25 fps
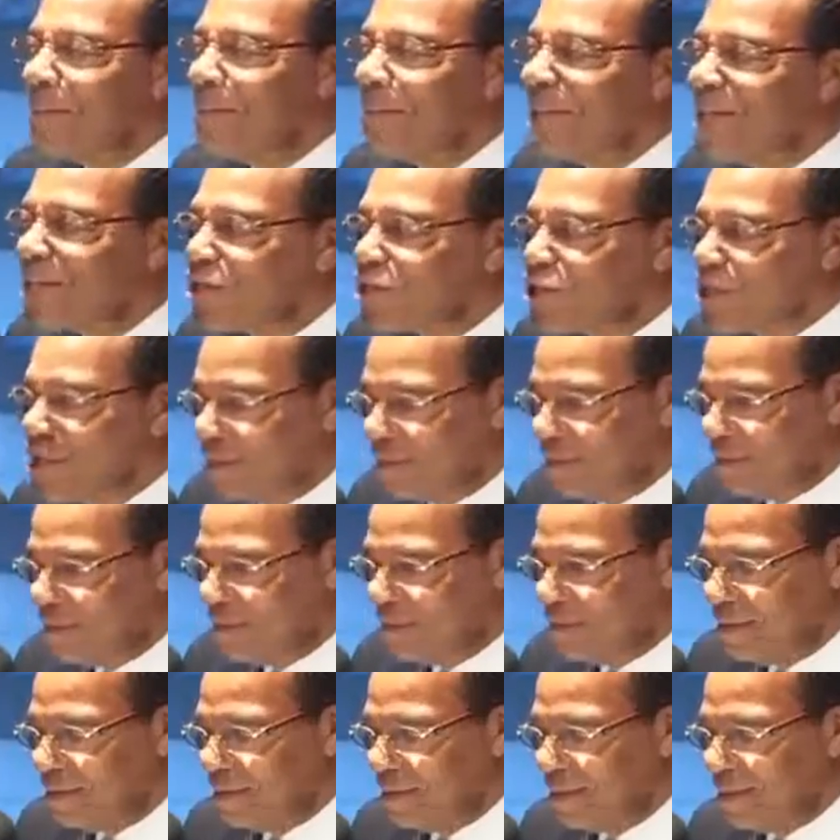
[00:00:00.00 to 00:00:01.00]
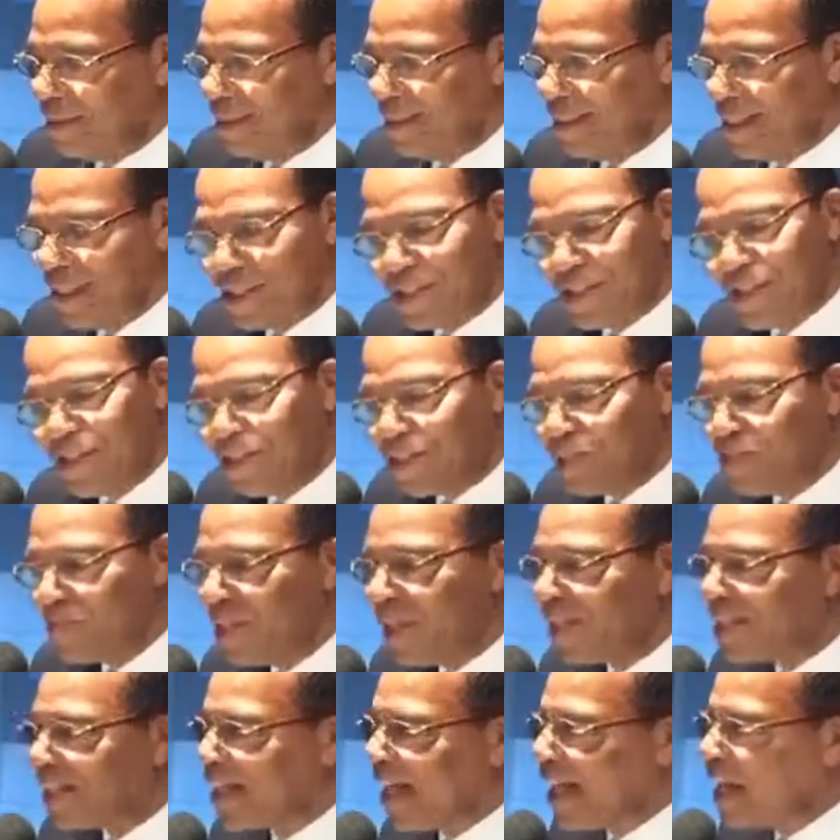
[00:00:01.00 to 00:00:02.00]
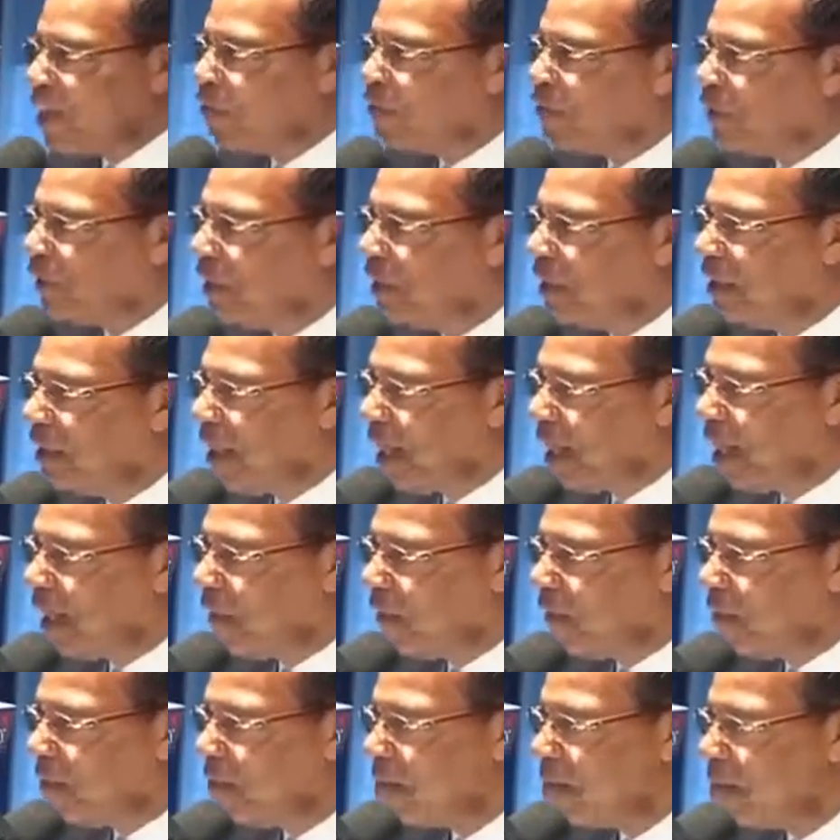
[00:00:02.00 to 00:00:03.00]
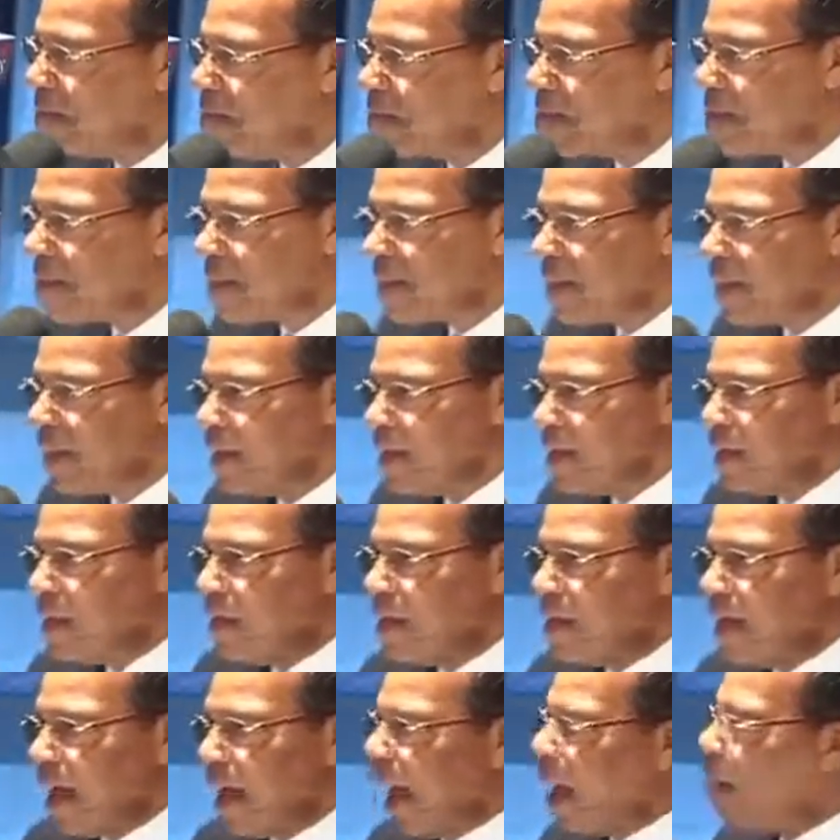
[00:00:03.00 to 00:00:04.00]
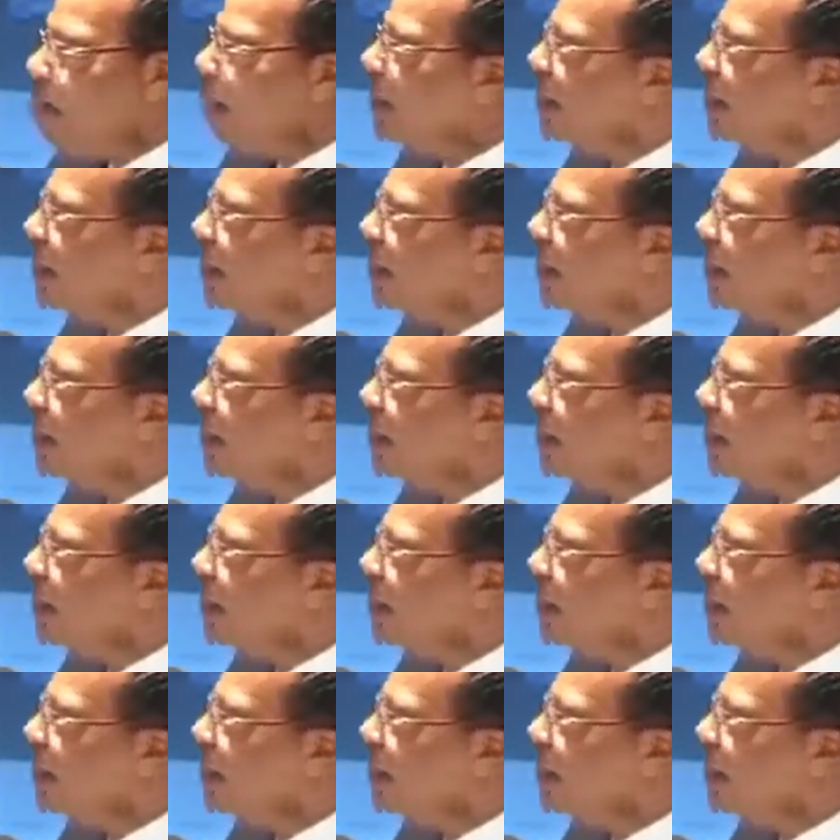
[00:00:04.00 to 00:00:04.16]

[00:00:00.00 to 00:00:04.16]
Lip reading: mission. Listen to me carefully now. How